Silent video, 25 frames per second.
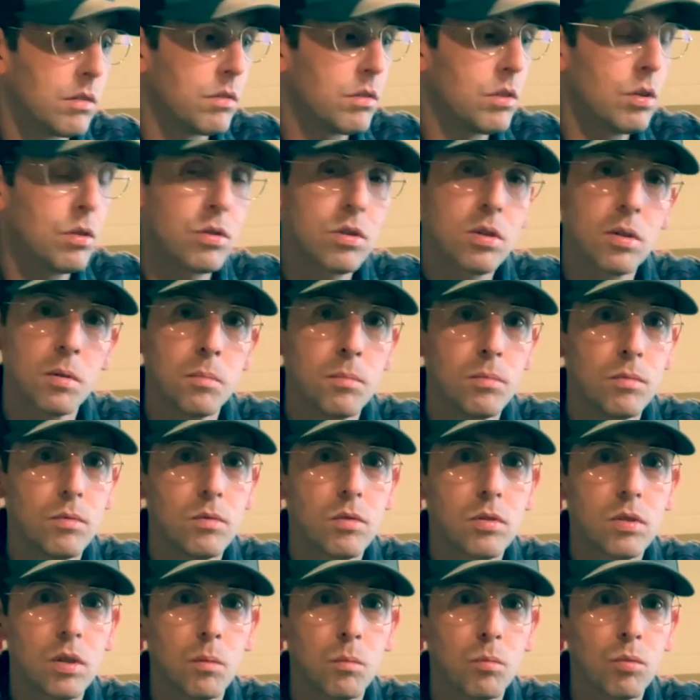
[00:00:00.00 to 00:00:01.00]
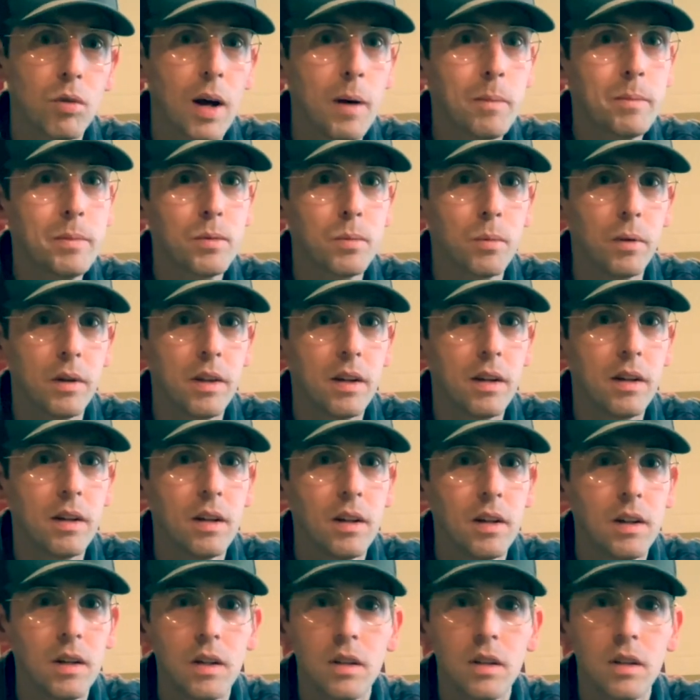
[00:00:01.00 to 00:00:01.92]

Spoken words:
do some reps with it,